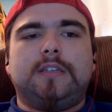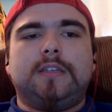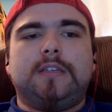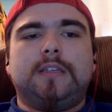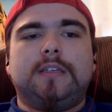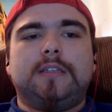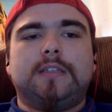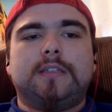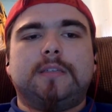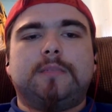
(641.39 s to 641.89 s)

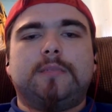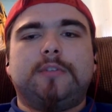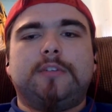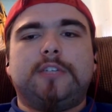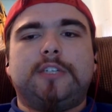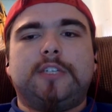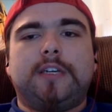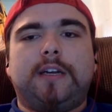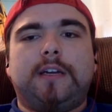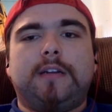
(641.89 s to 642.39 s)
is
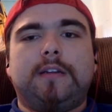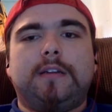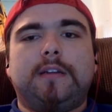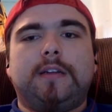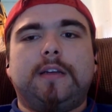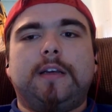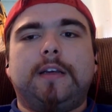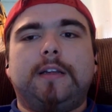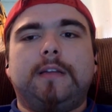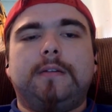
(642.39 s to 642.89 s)
appreciated
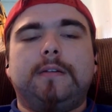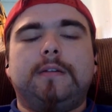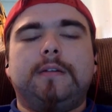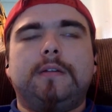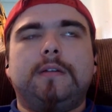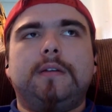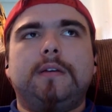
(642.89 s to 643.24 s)
and